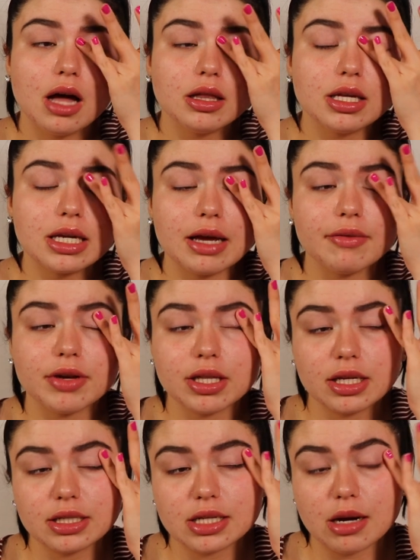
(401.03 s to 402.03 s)
I'll link
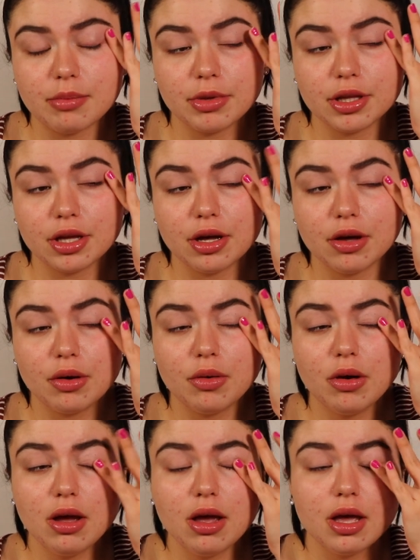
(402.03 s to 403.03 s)
everything down
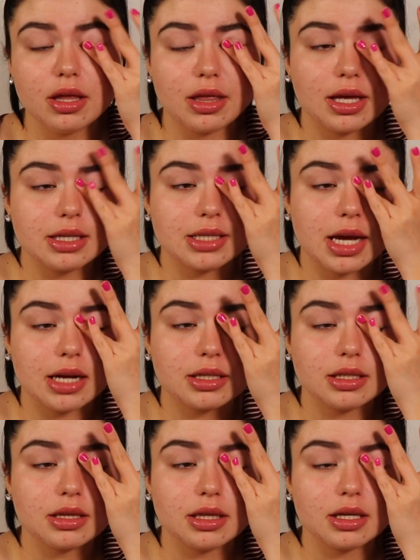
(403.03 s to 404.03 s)
below, the
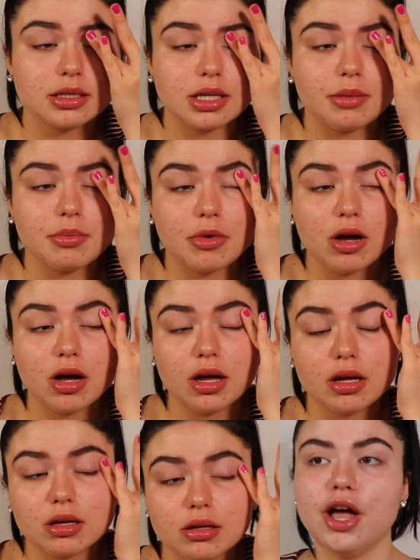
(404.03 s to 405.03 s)
exact things I bought.